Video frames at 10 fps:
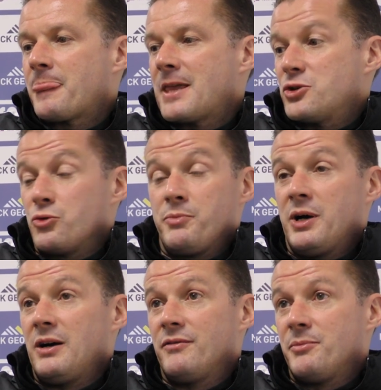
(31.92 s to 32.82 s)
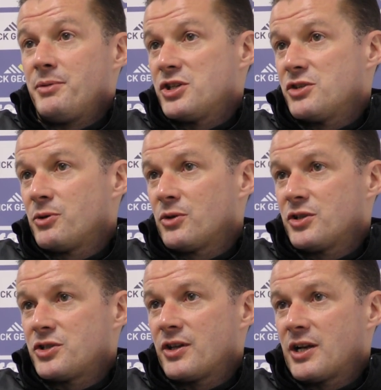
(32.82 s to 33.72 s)
it's all part of the business model
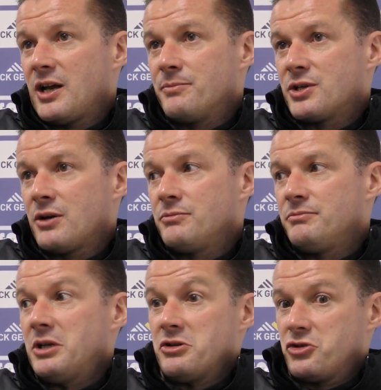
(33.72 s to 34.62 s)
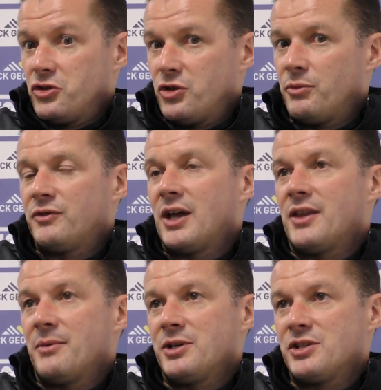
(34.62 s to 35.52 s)
that's at the club. So yeah, it's good that we've
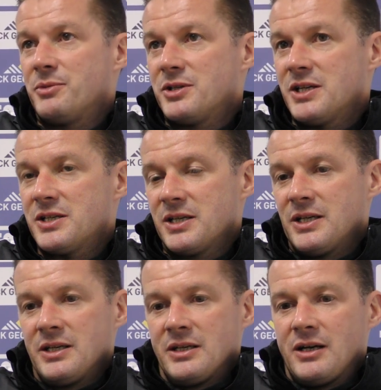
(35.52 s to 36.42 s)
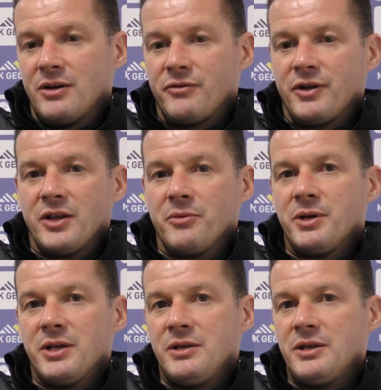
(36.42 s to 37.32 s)
done that piece of business. Hopefully there'll
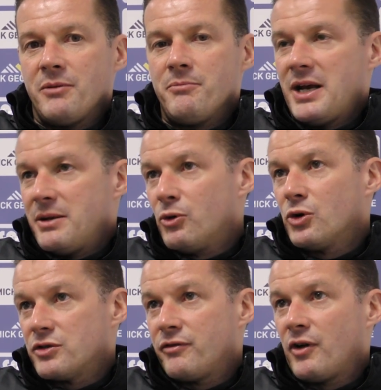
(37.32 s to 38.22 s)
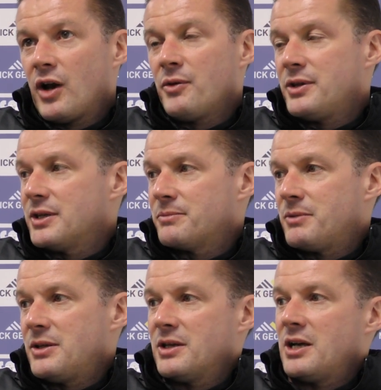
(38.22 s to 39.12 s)
be, you know, many more to follow in
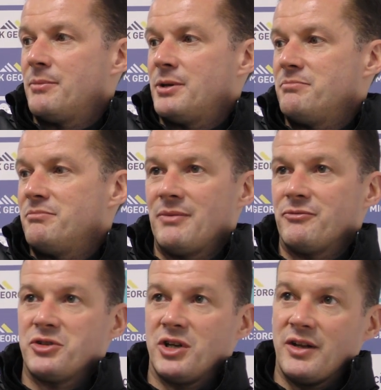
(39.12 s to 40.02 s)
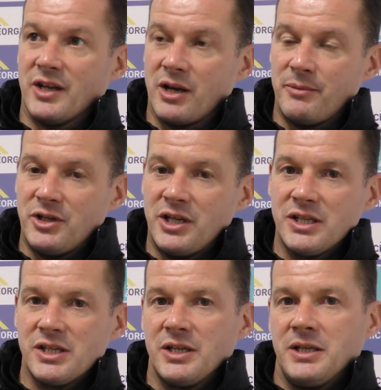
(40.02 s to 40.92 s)
the coming months and in the coming
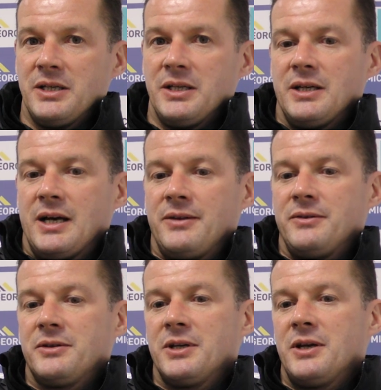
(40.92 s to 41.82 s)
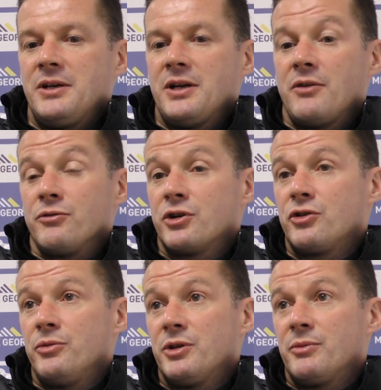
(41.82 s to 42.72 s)
years. And you know, the
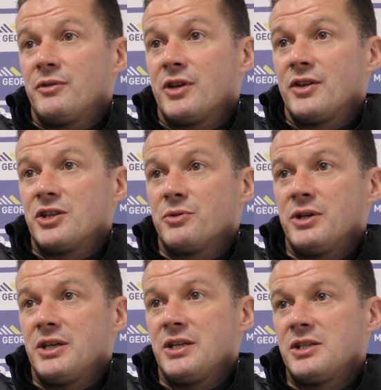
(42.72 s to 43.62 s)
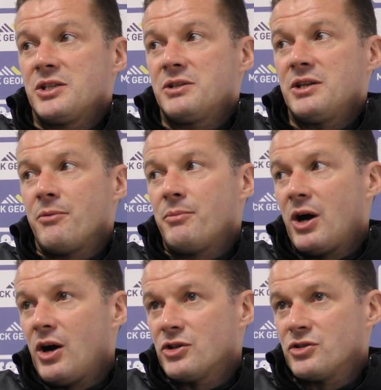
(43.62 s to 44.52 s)
recruitment that we've done this week is, you know,
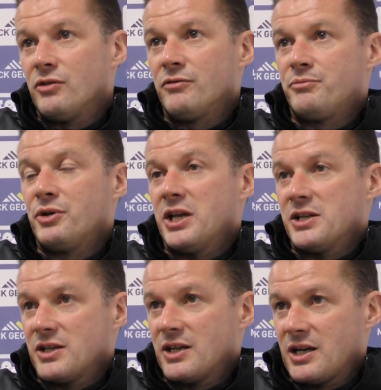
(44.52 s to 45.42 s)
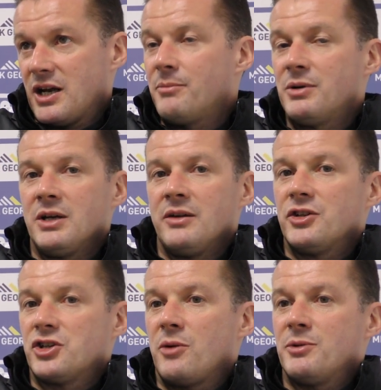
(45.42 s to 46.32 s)
part of bringing to the club
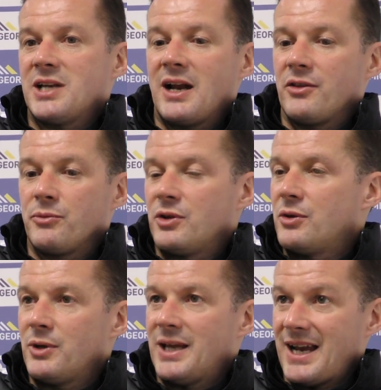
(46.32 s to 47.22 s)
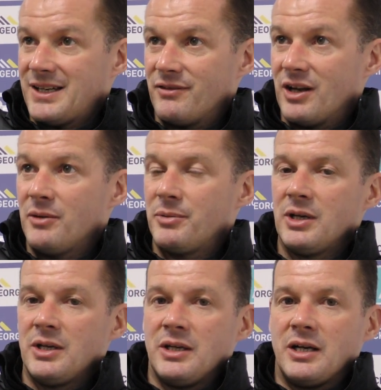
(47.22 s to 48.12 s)
the type of talent that we think we can develop,
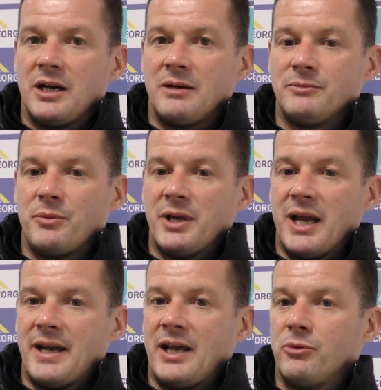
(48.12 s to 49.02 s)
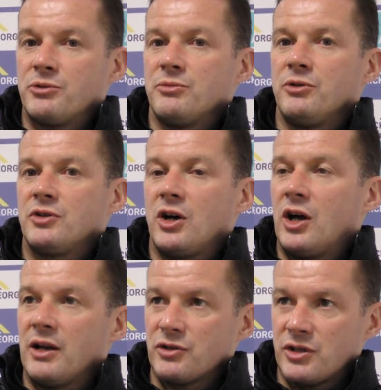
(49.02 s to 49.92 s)
and we can help to move to
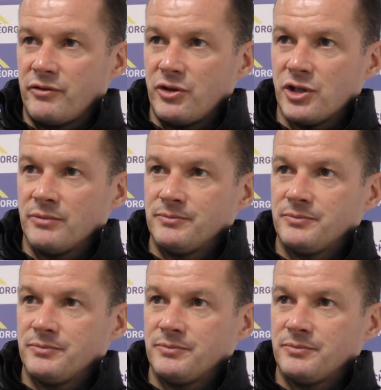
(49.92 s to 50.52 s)
higher levels in the future.